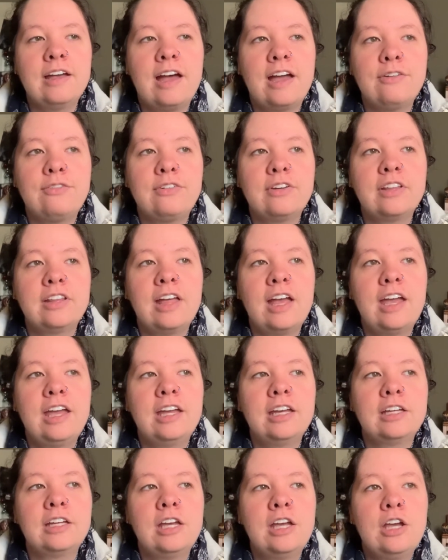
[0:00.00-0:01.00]
I feel
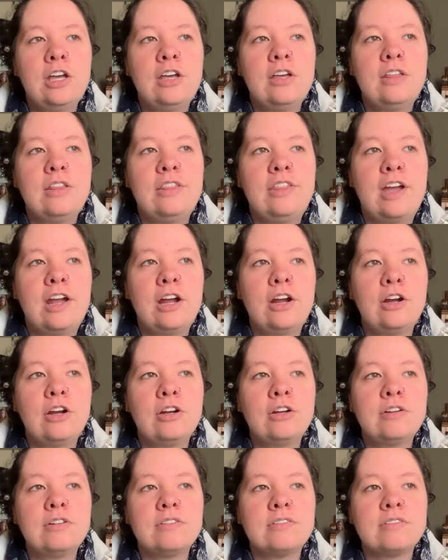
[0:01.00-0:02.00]
like
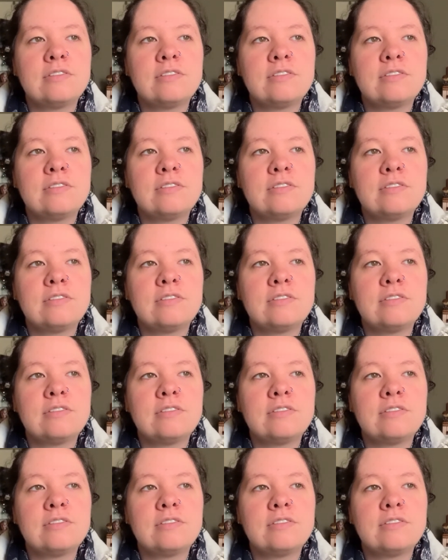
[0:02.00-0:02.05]
there's